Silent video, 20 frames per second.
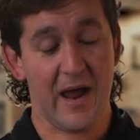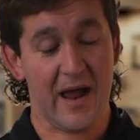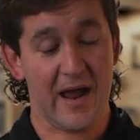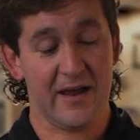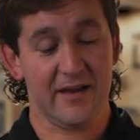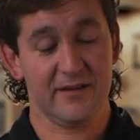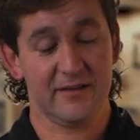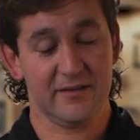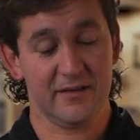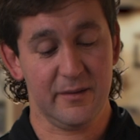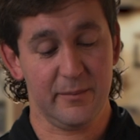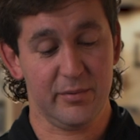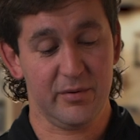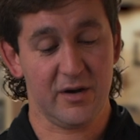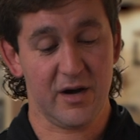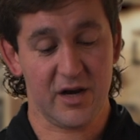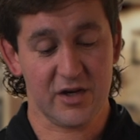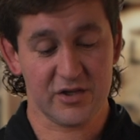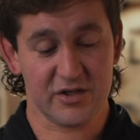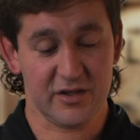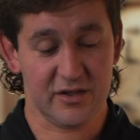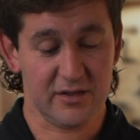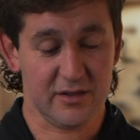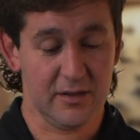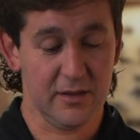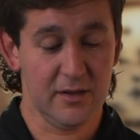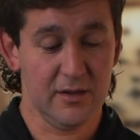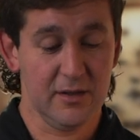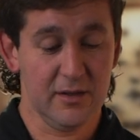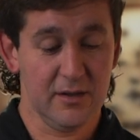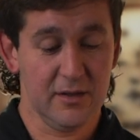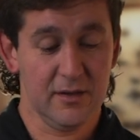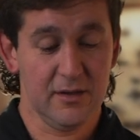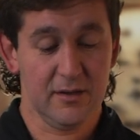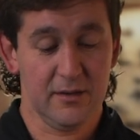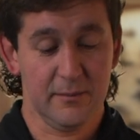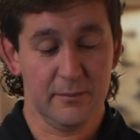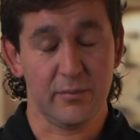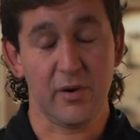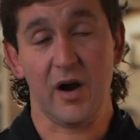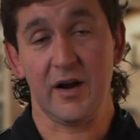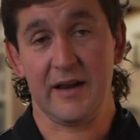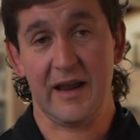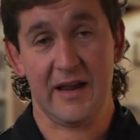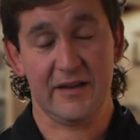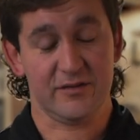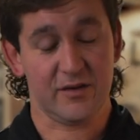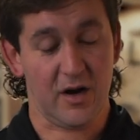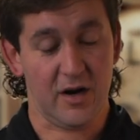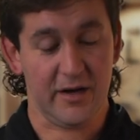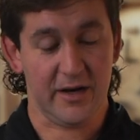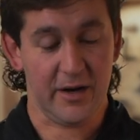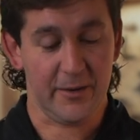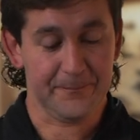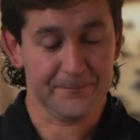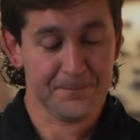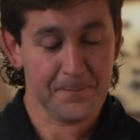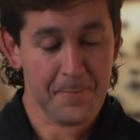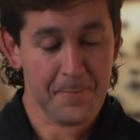as the production broadcast audio.